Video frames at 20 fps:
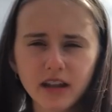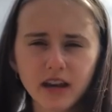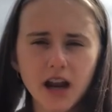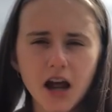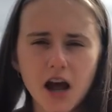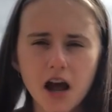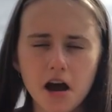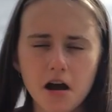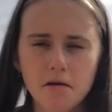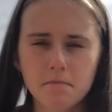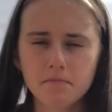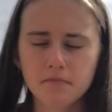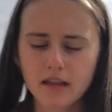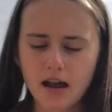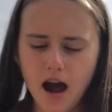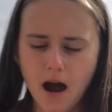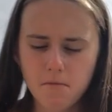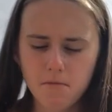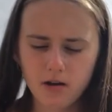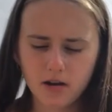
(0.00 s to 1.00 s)
then
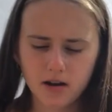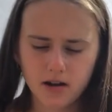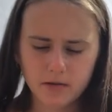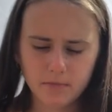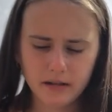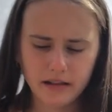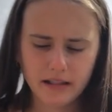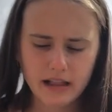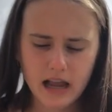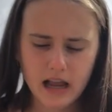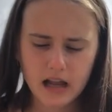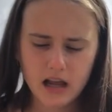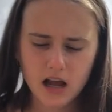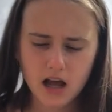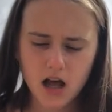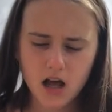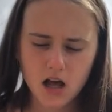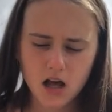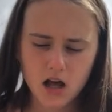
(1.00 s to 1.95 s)
I'm not gonna be like, uh.